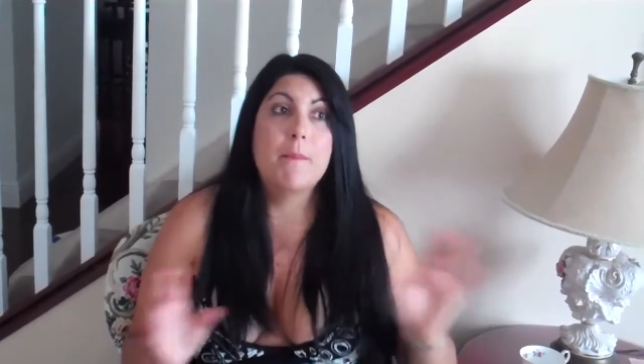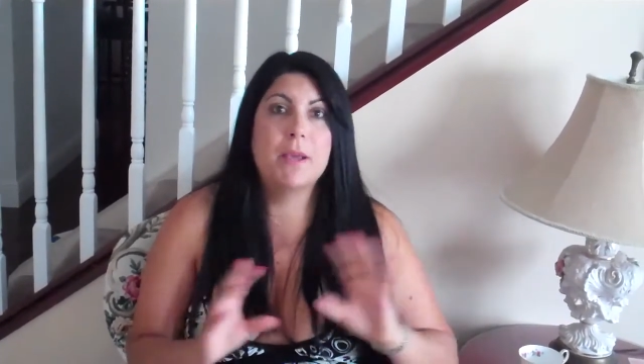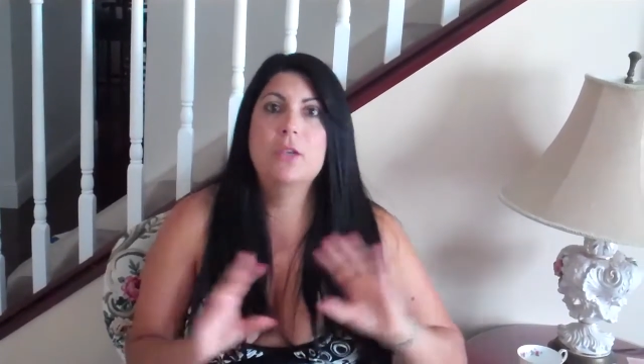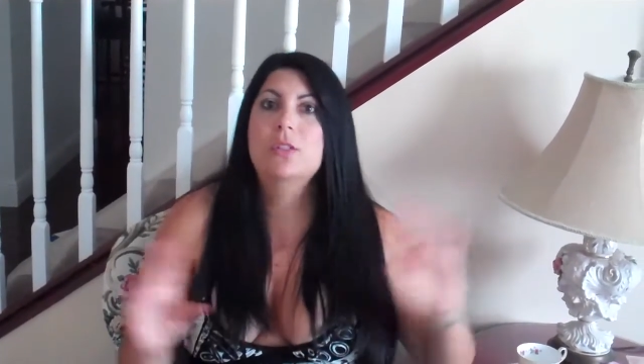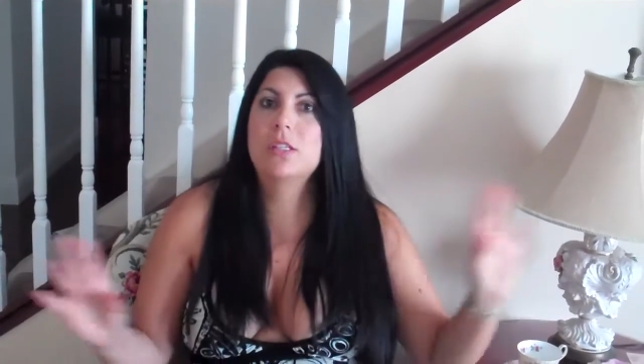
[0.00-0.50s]
by
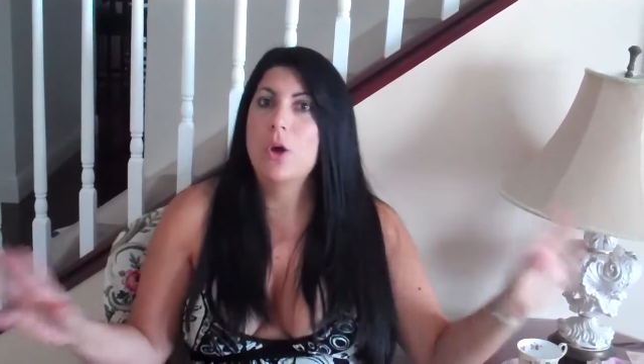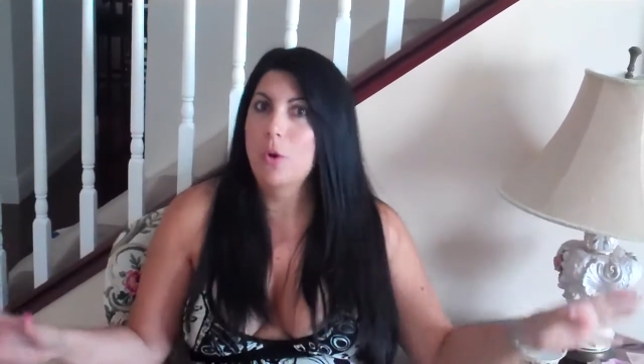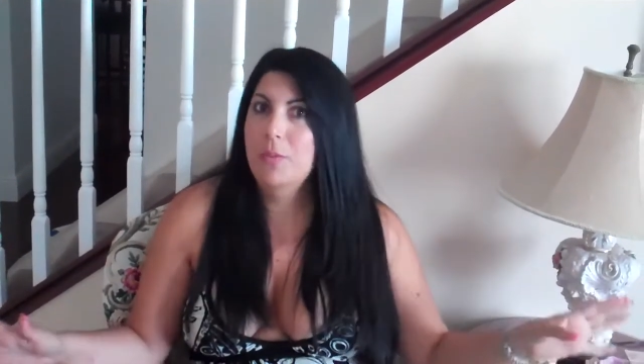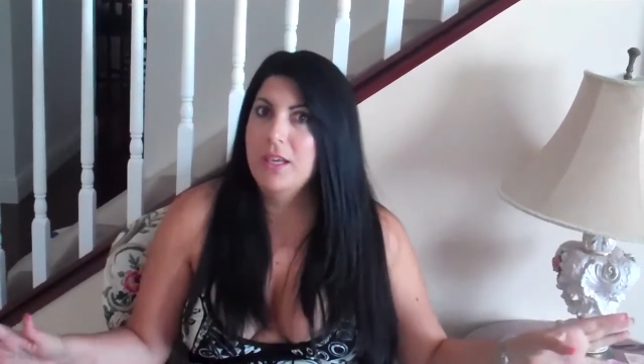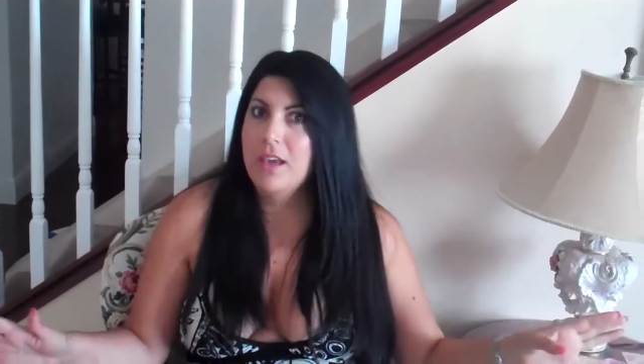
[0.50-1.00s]
using
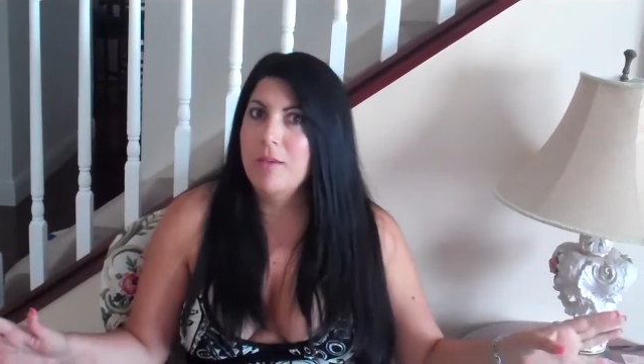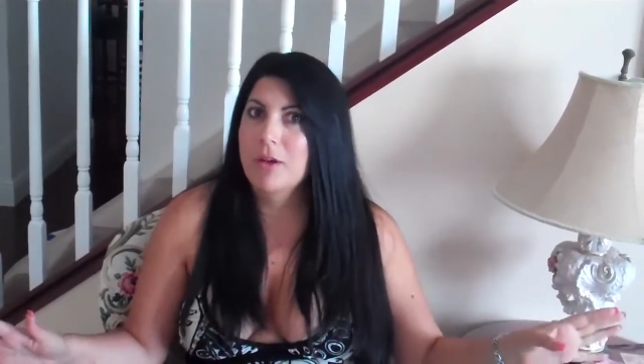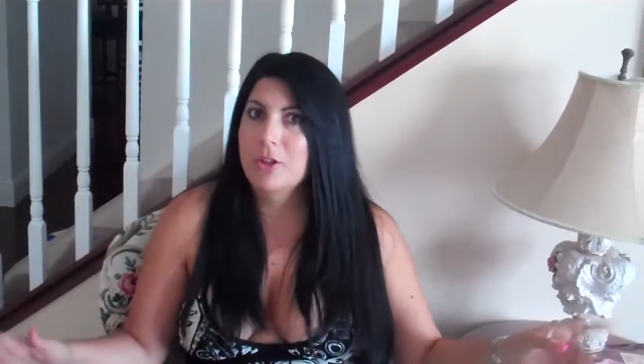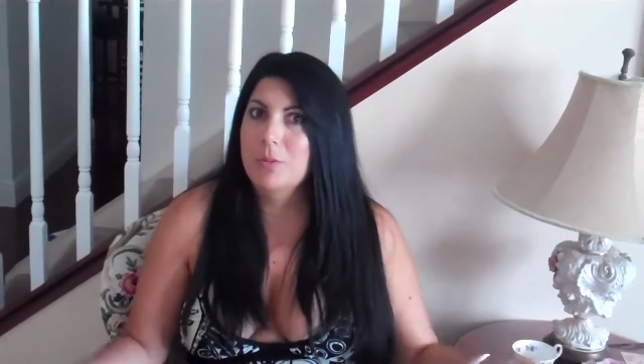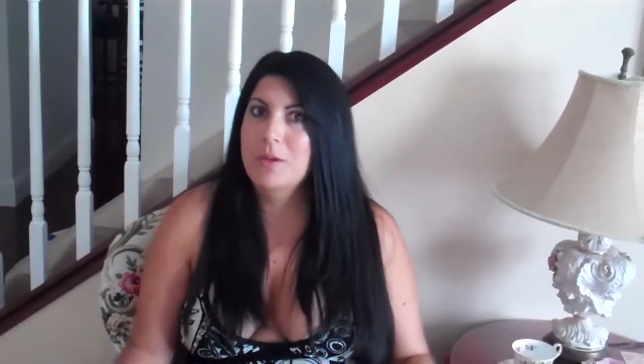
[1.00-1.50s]
OPM,
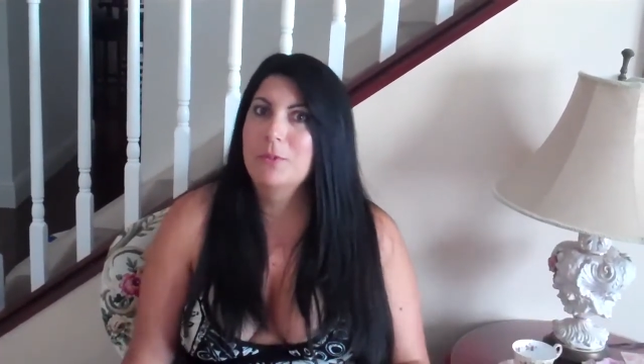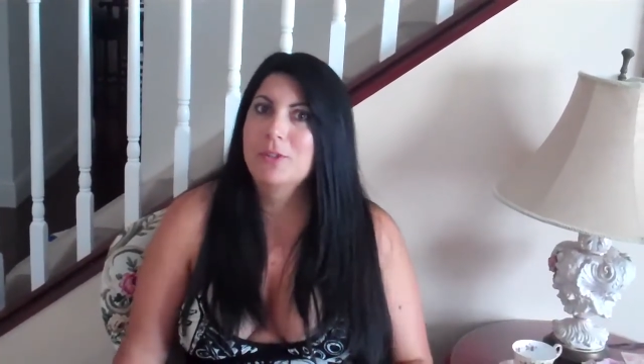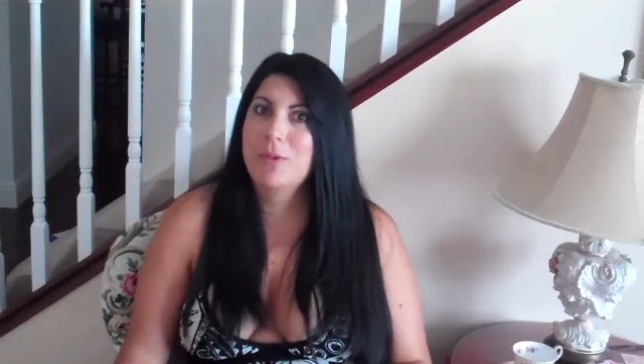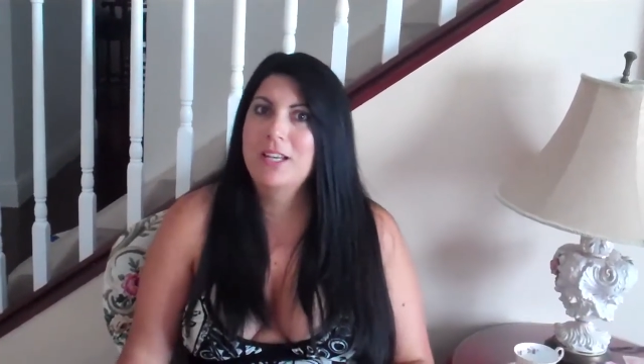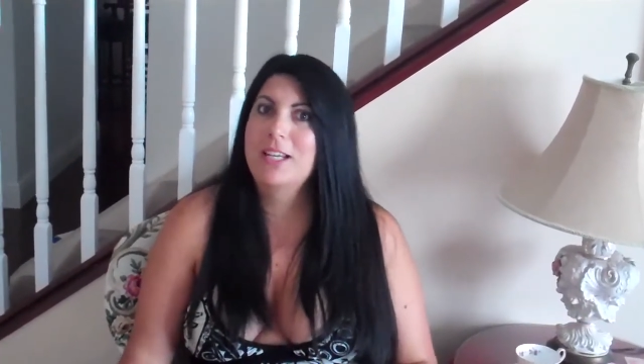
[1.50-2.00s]
other
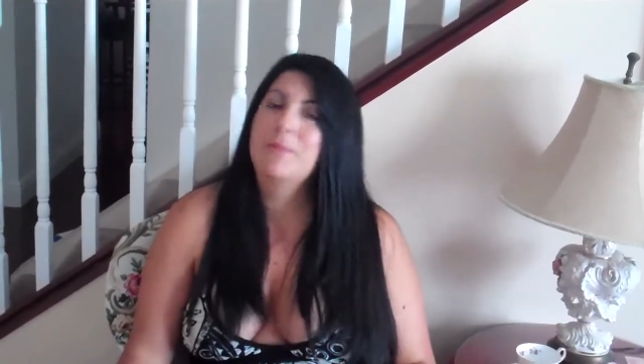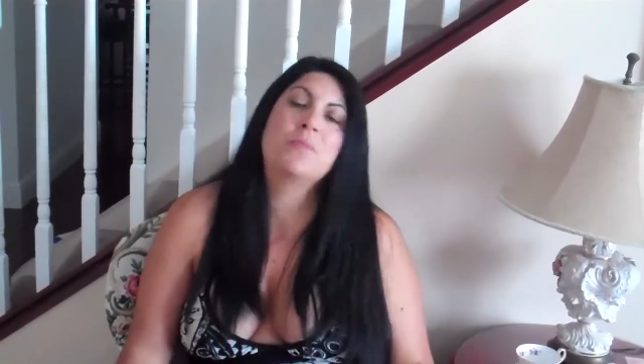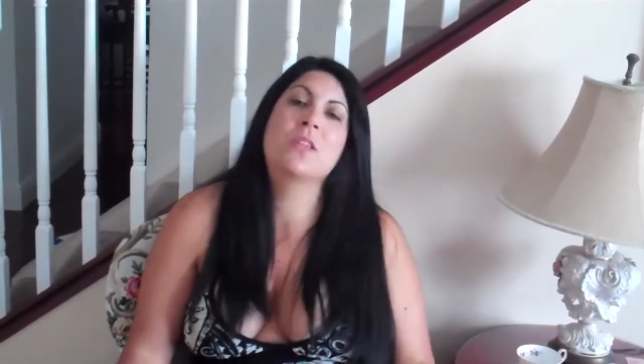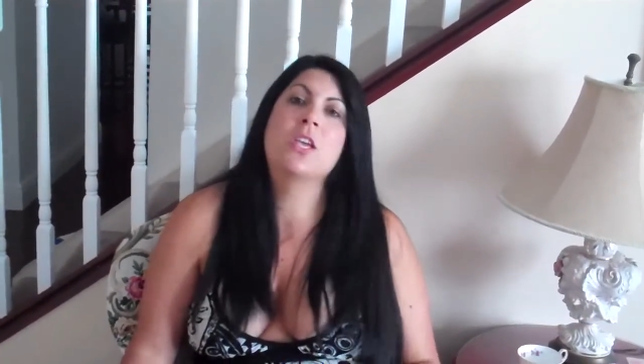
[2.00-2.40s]
people's money.